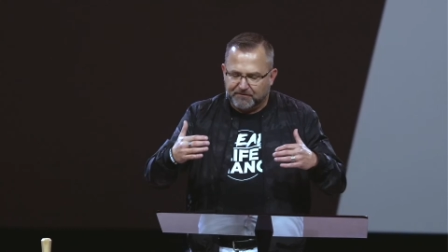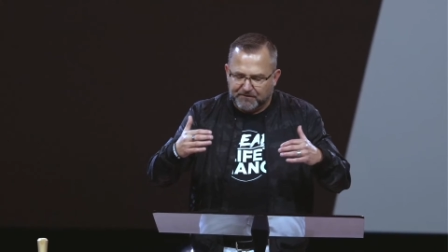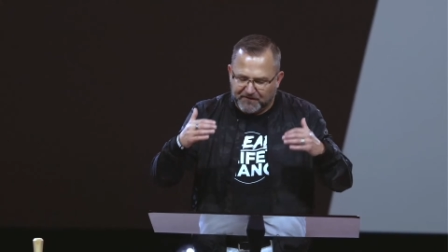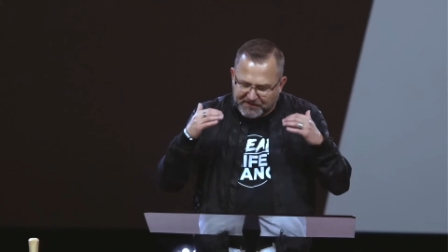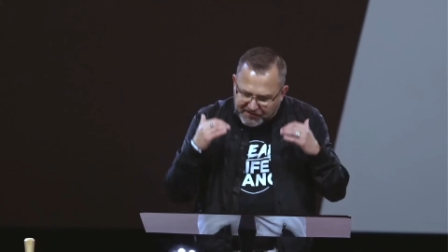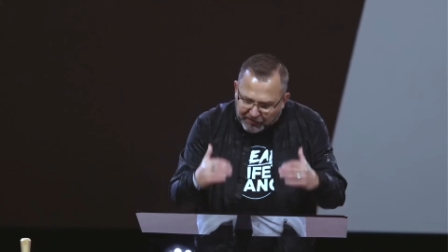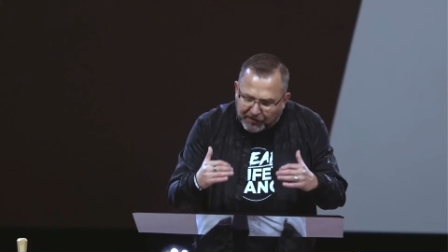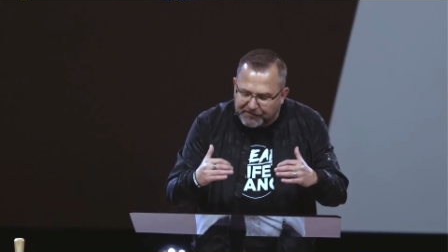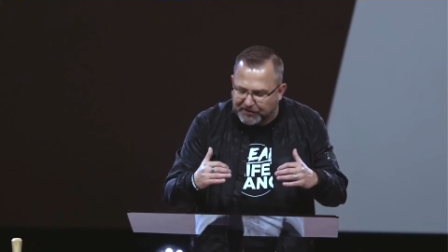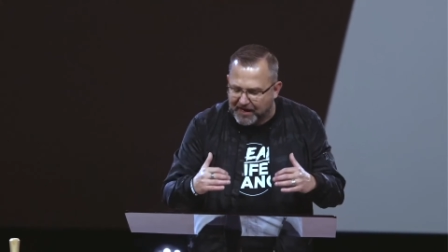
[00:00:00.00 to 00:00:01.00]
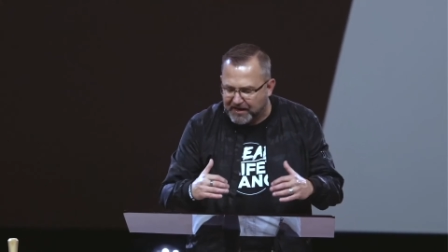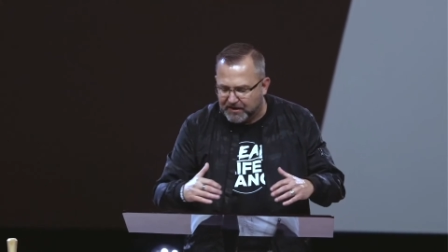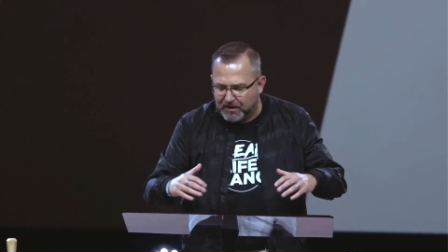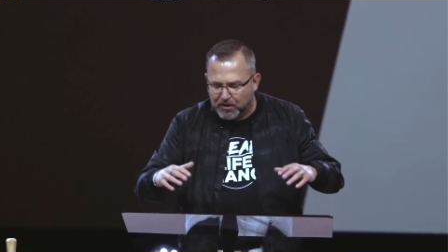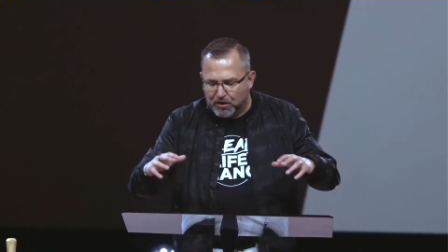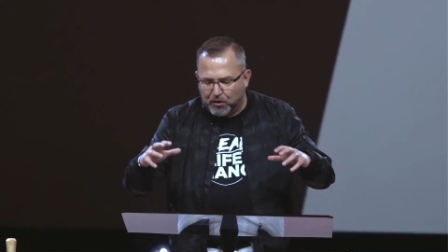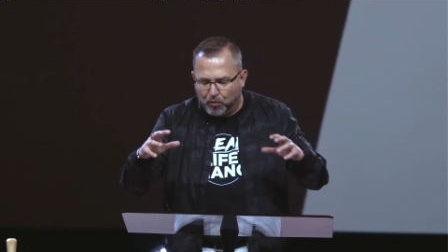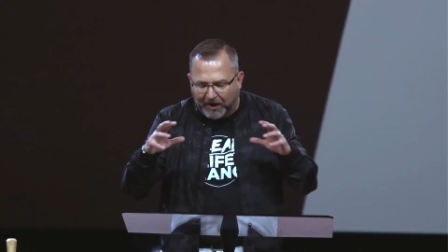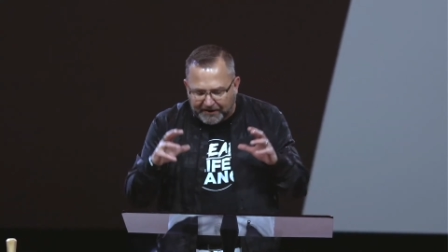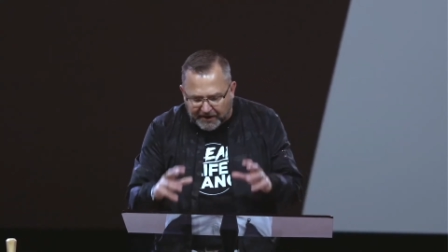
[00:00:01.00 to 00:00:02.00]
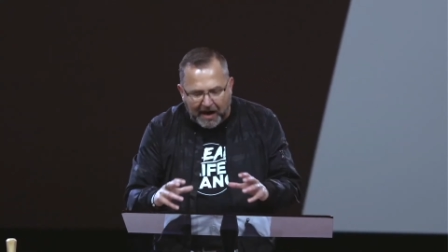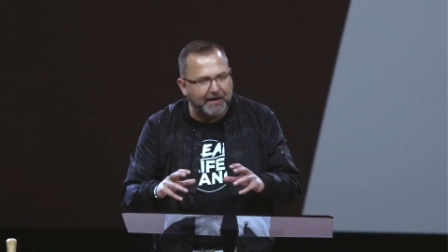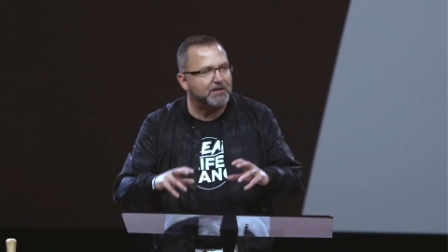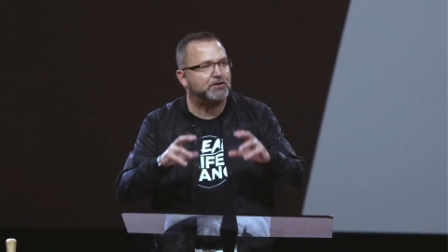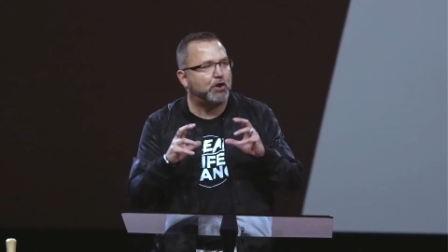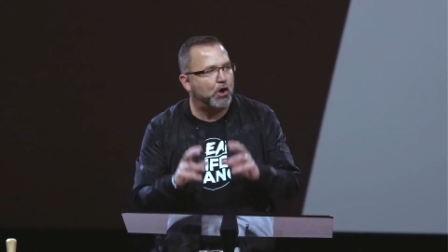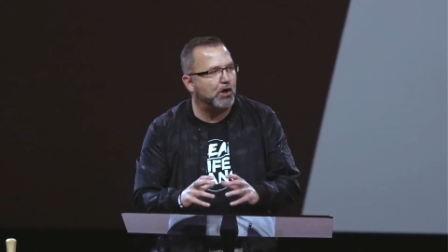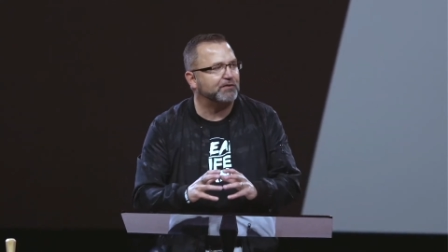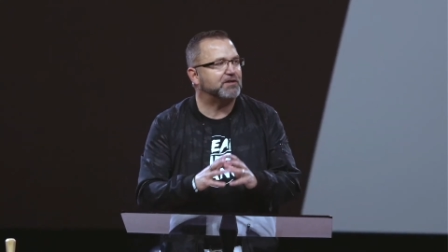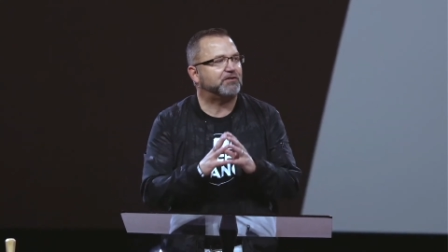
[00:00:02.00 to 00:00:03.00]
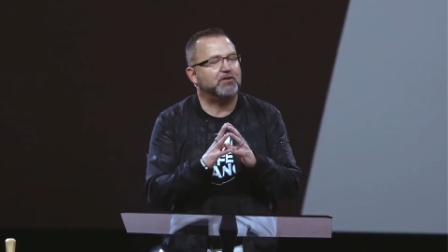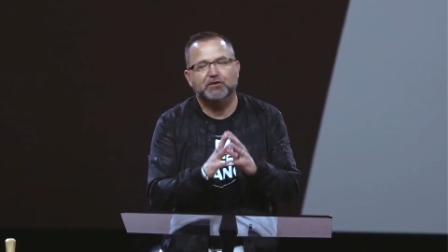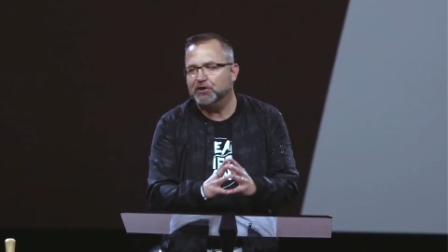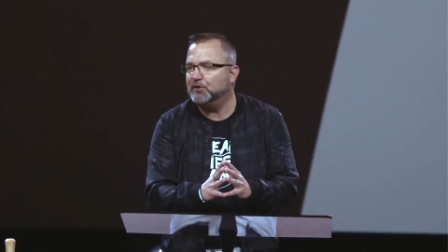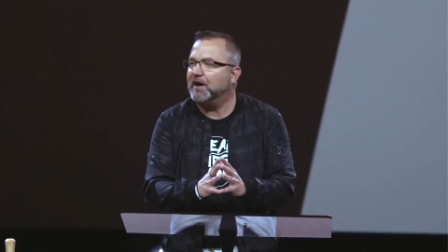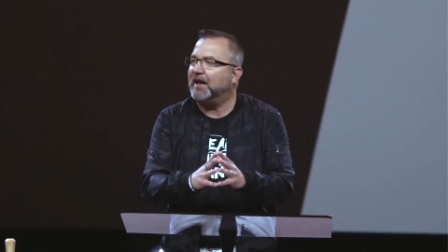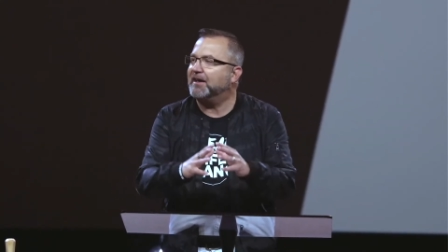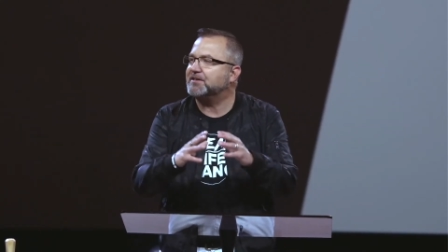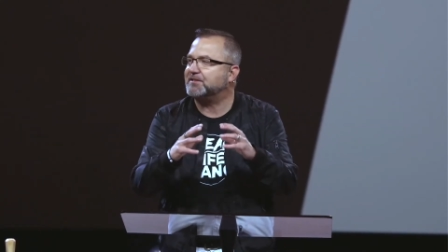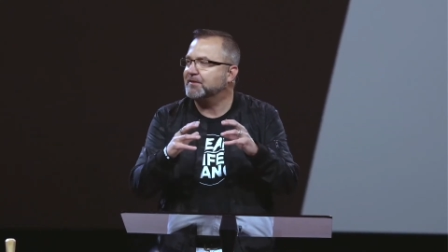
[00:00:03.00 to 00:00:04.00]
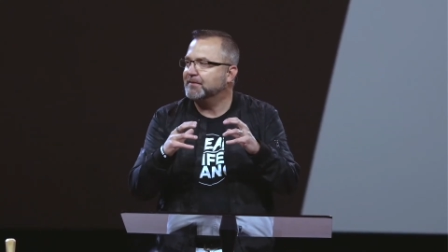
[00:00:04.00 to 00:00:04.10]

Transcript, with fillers: facilitate what God has called us to do as